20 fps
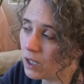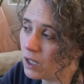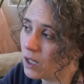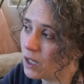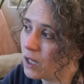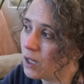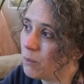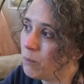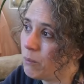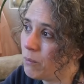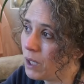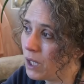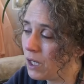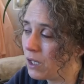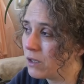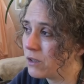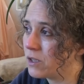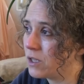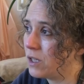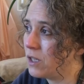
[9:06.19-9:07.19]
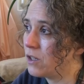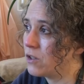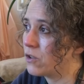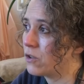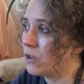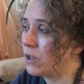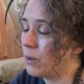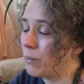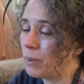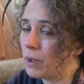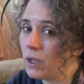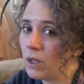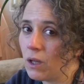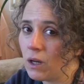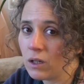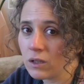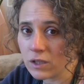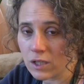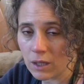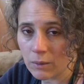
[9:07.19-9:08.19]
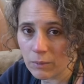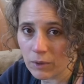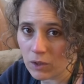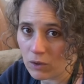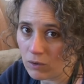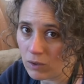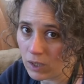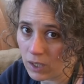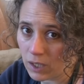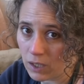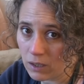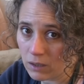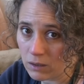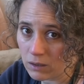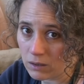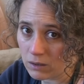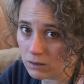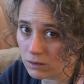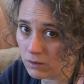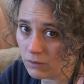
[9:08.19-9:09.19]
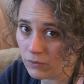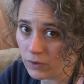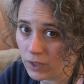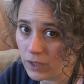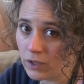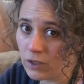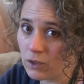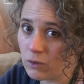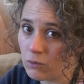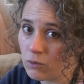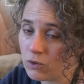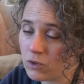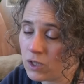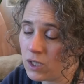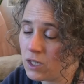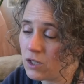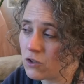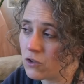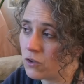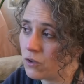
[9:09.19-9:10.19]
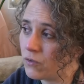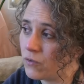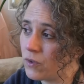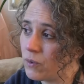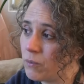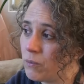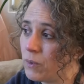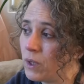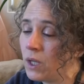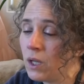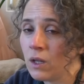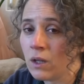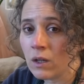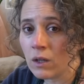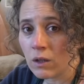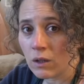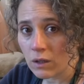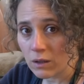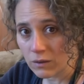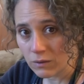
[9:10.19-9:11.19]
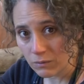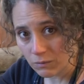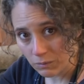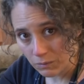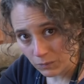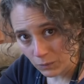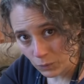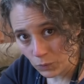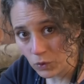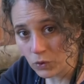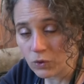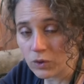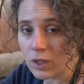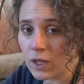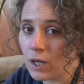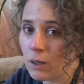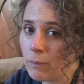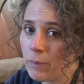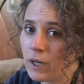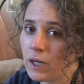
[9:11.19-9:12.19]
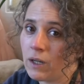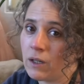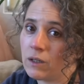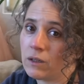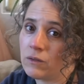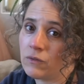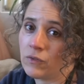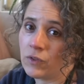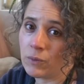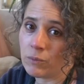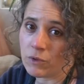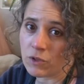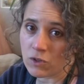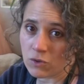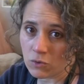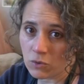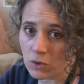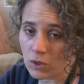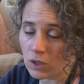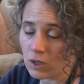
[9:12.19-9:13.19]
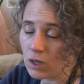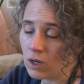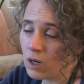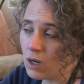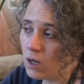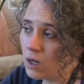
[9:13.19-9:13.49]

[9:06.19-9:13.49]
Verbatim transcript: And I made a tincture up a long time ago, a valerian root tincture from root that I bought from the store.